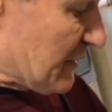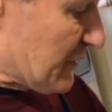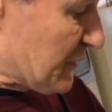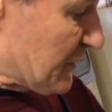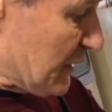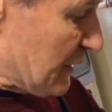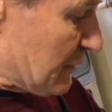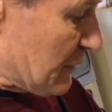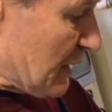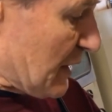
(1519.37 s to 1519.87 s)

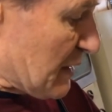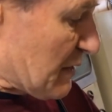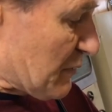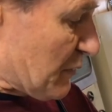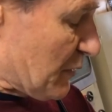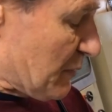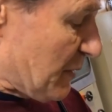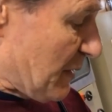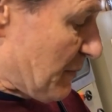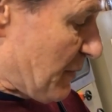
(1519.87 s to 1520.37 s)
feed rates
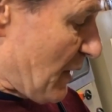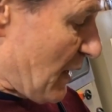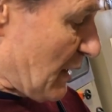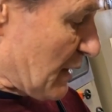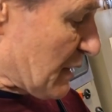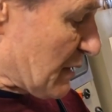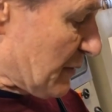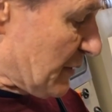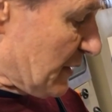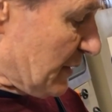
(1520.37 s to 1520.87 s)
would be
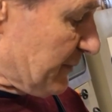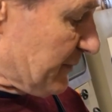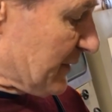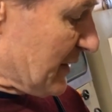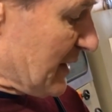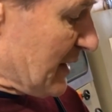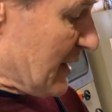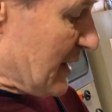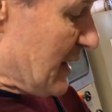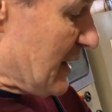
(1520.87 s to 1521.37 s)
possible.
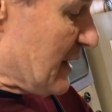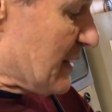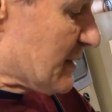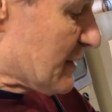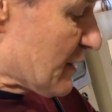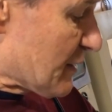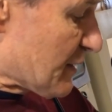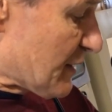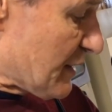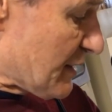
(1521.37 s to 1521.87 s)
In
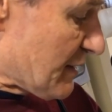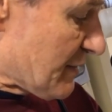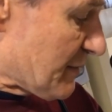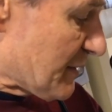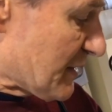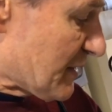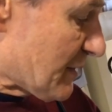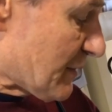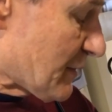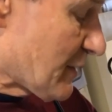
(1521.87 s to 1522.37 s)
the thinner
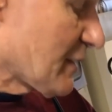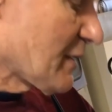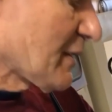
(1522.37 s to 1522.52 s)
materials,